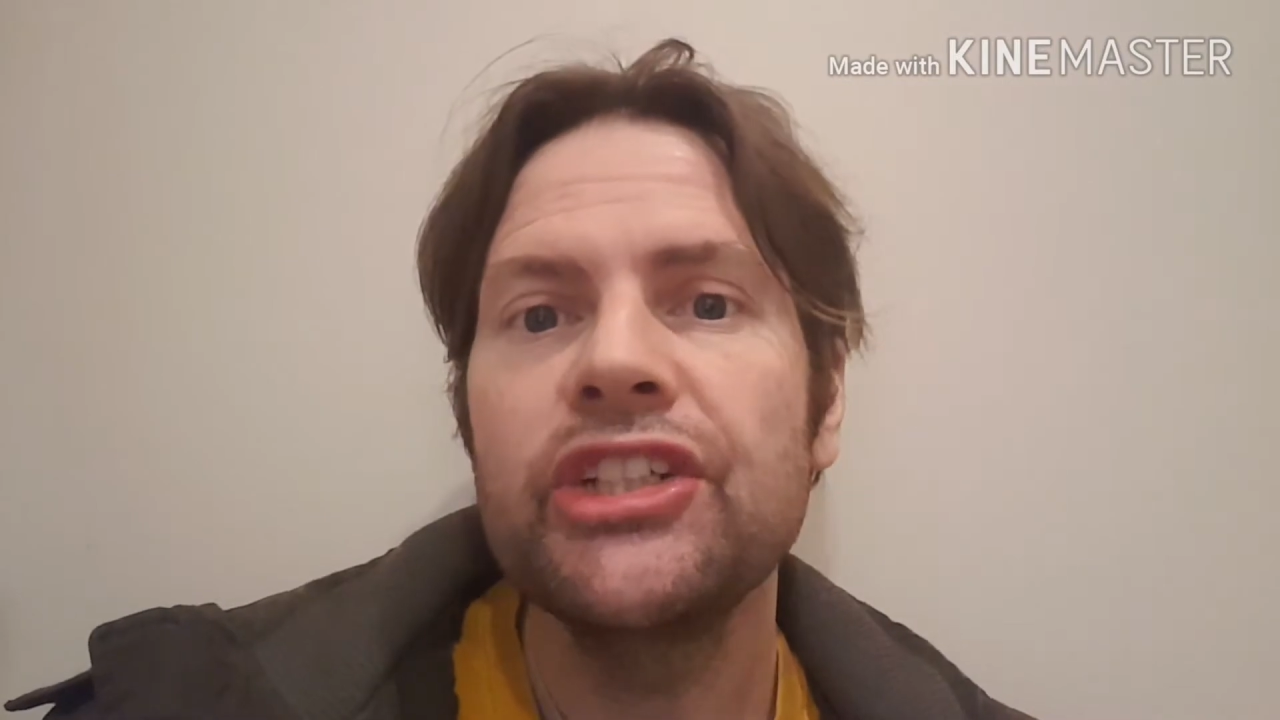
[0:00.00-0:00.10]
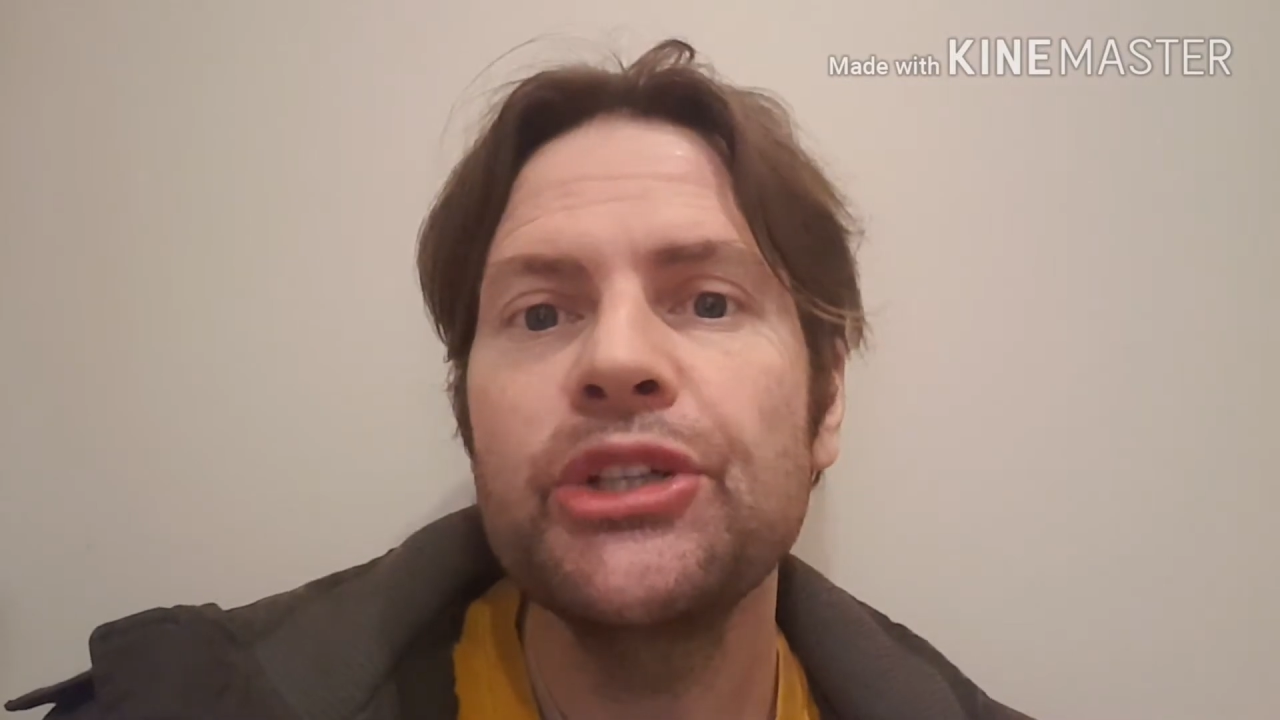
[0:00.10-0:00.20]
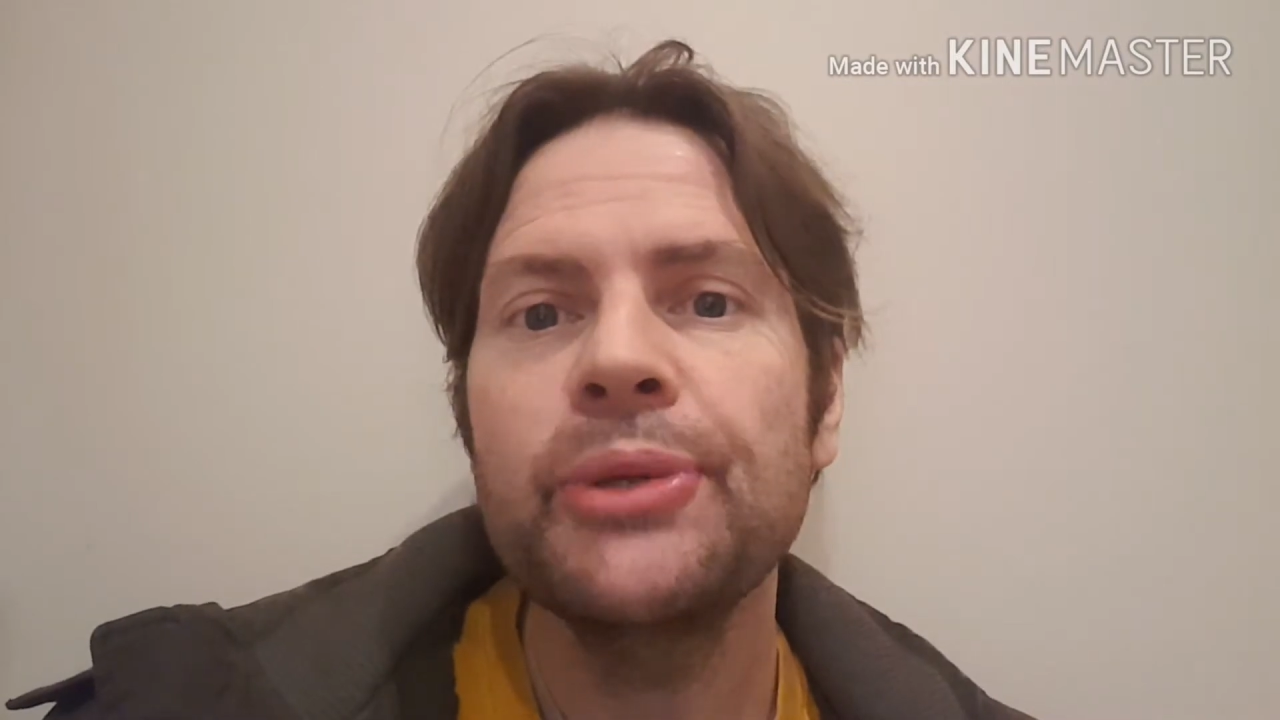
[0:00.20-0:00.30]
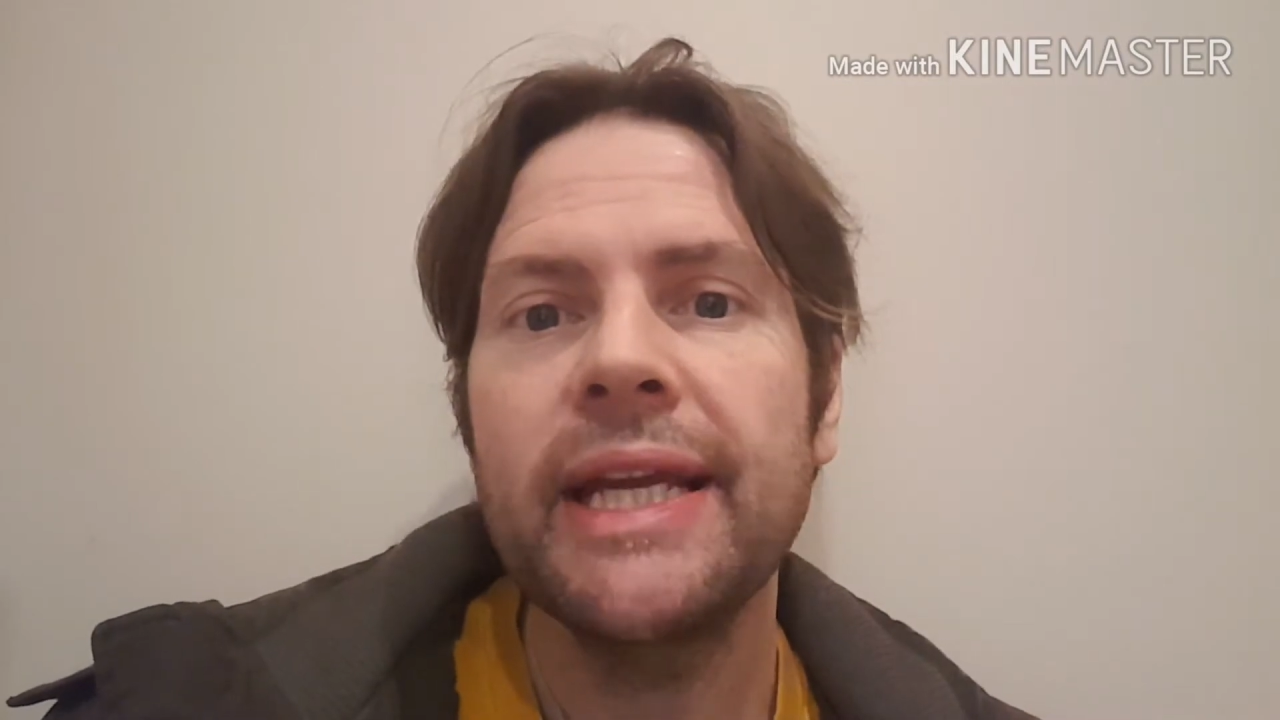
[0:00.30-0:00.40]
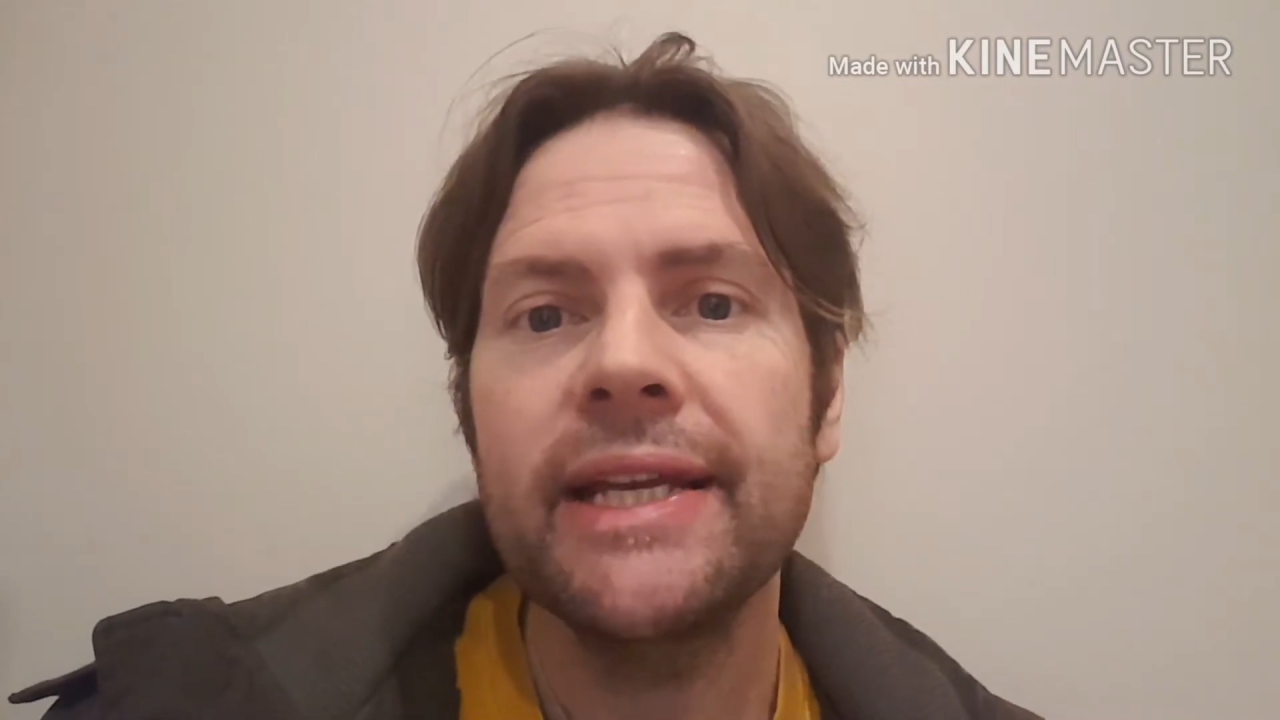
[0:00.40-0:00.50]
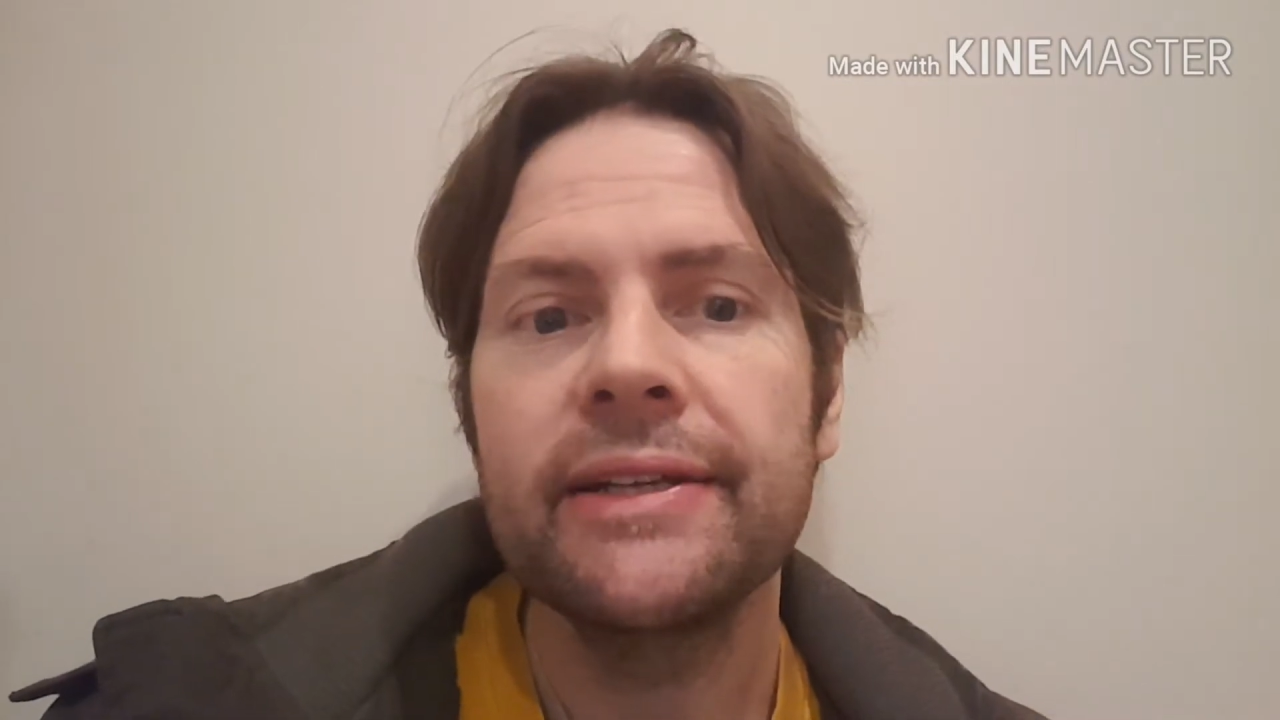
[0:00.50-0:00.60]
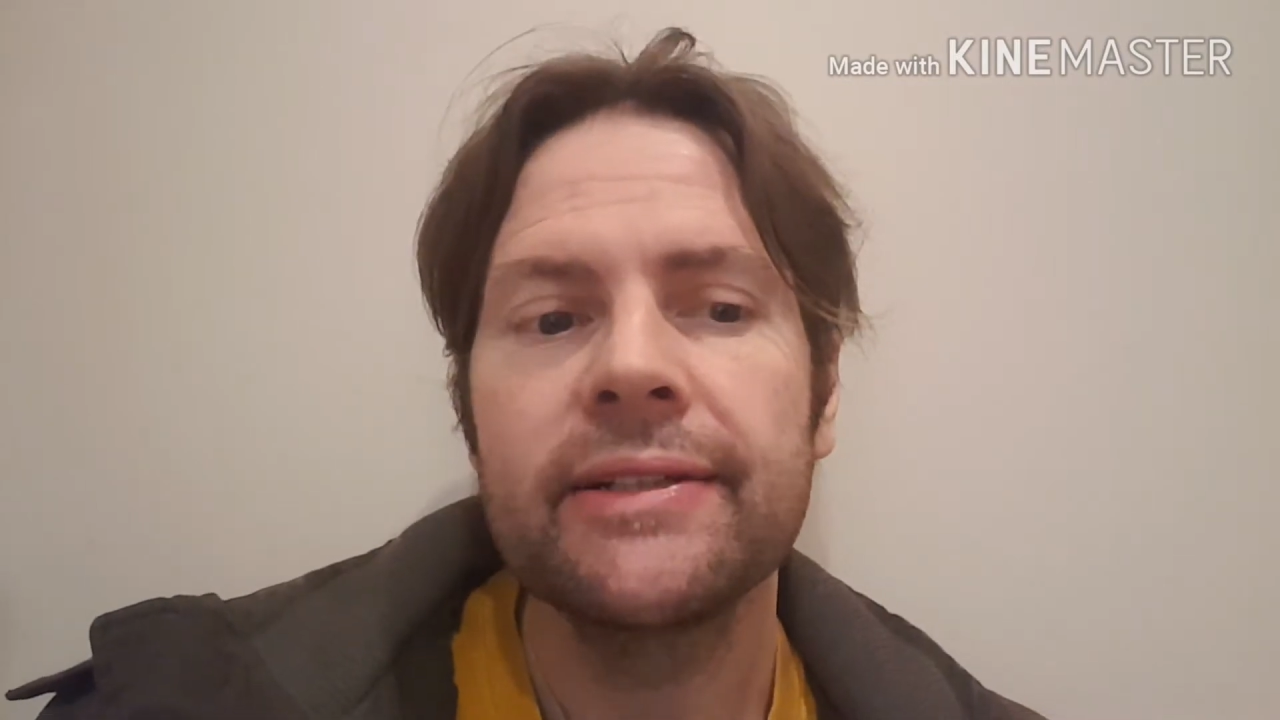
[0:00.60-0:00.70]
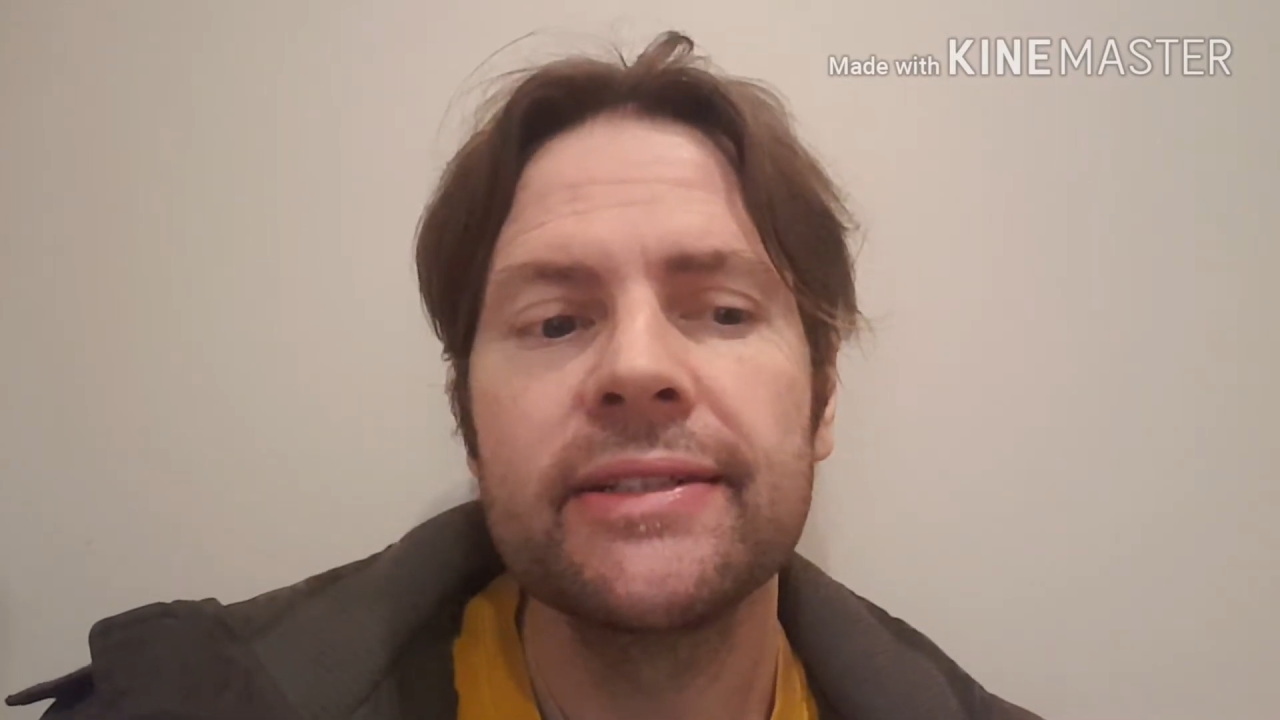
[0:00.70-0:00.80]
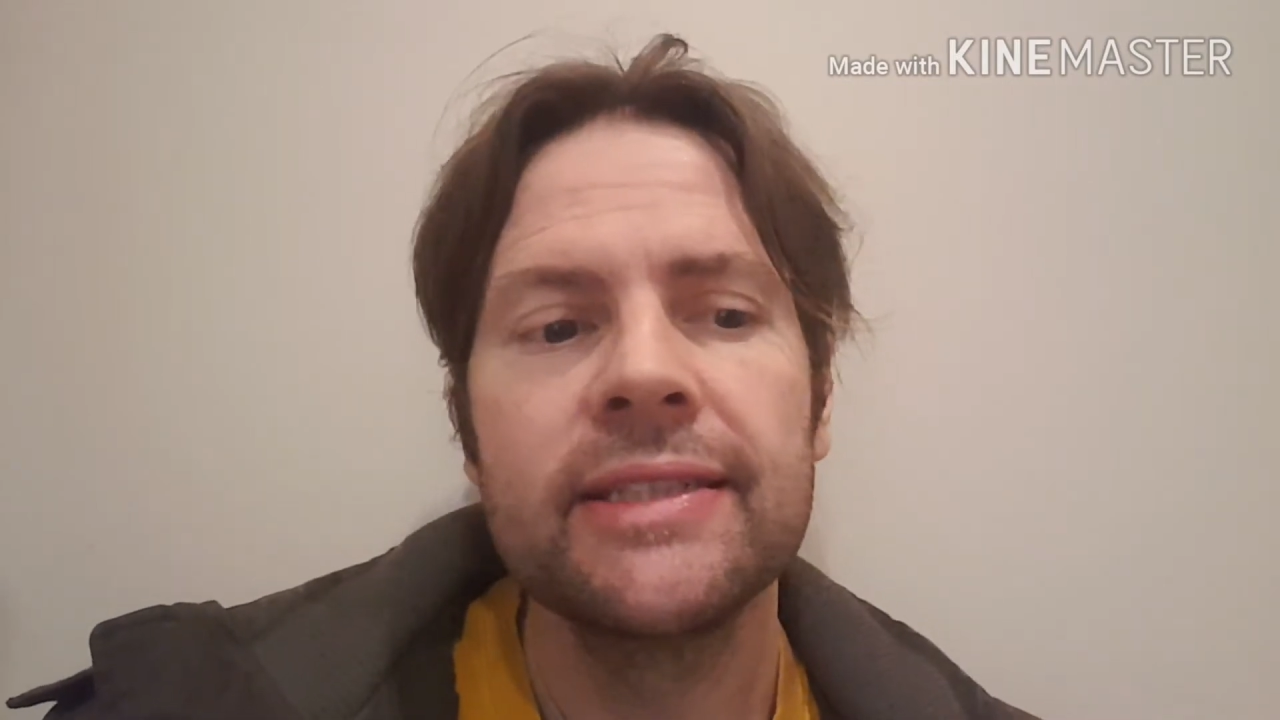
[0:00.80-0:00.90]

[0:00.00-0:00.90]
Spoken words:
Newy.